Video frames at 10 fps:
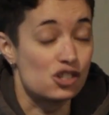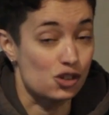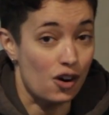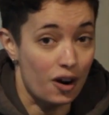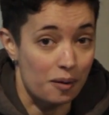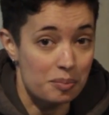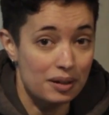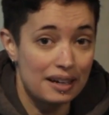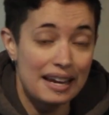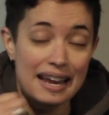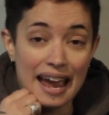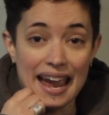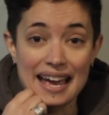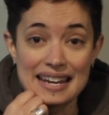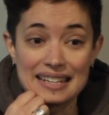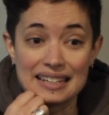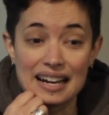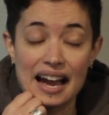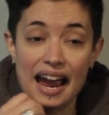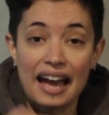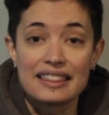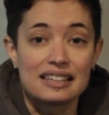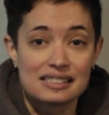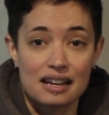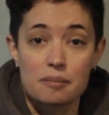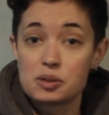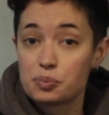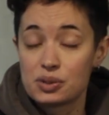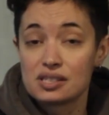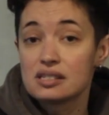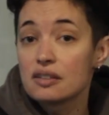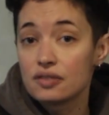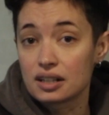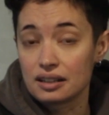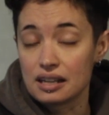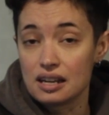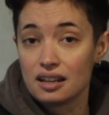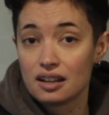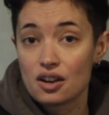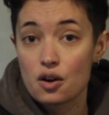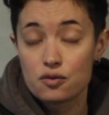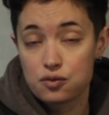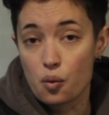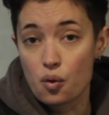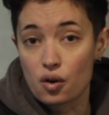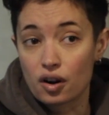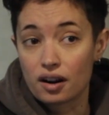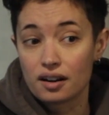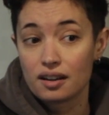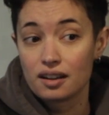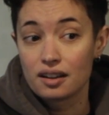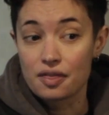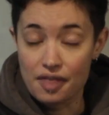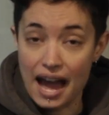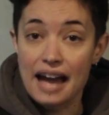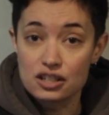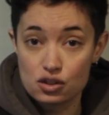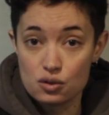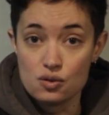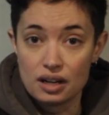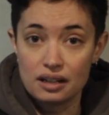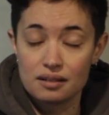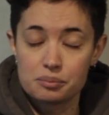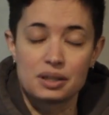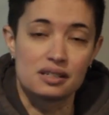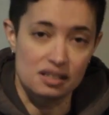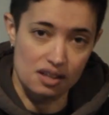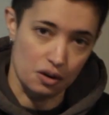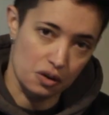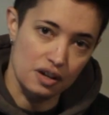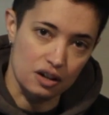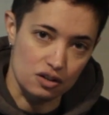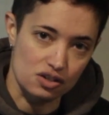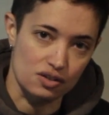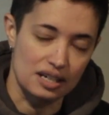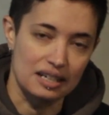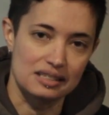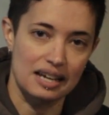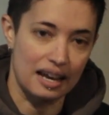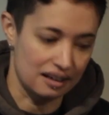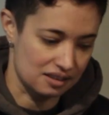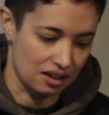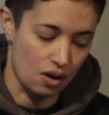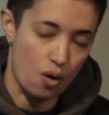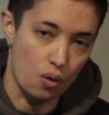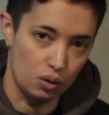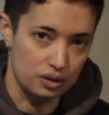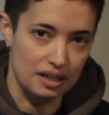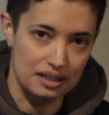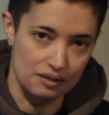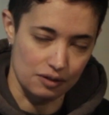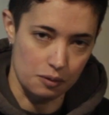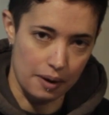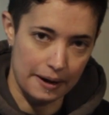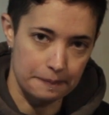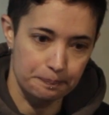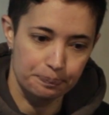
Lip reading: sharp, and I had that set up specifically for that tuning because they're thicker strings and it's going to hold in a different way.